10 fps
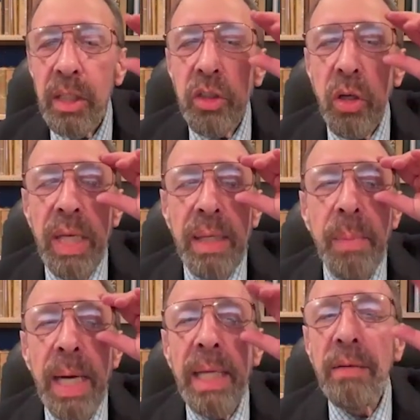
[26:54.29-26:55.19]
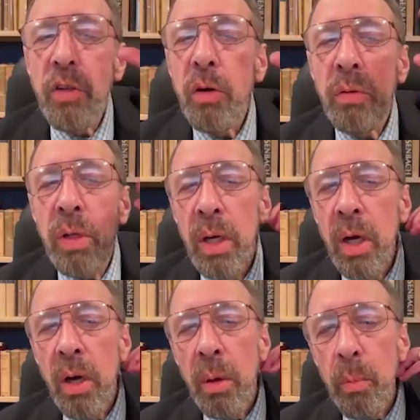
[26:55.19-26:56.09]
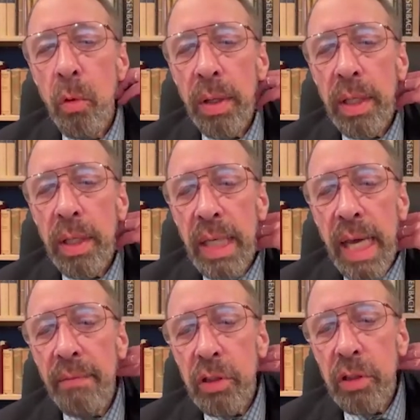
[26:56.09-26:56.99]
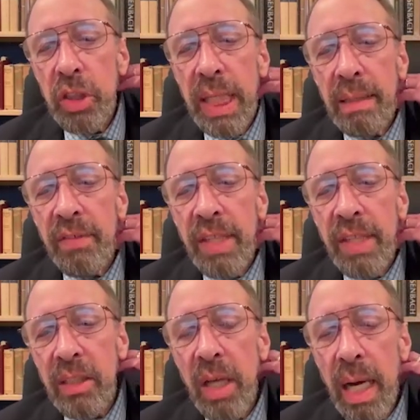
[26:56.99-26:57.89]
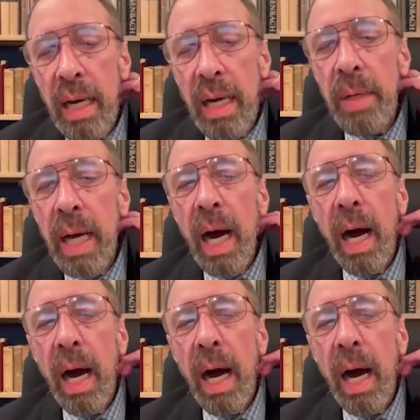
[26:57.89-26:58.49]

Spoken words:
So he might have known more than the average kid of that time